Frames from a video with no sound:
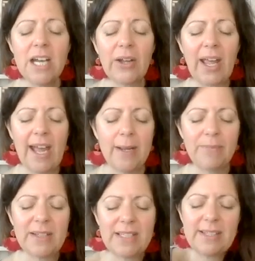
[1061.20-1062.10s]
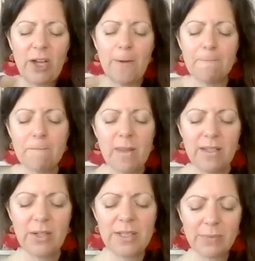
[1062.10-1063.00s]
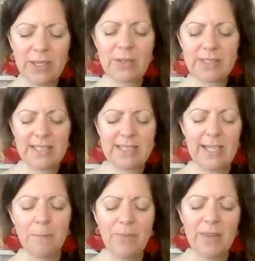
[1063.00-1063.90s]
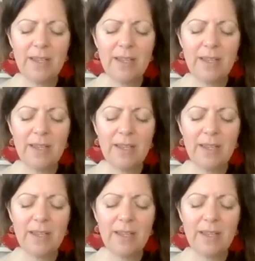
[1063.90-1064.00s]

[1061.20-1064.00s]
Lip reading: Okay, so notice where you're sitting.